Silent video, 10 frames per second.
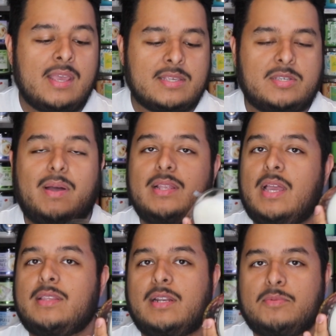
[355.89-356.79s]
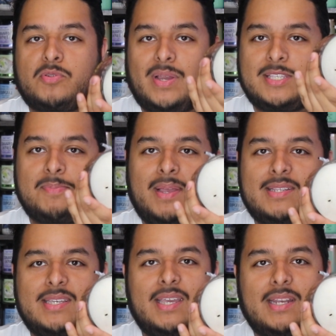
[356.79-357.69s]
So I ended up
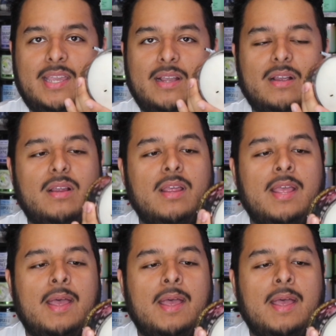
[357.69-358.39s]
transplanting it here.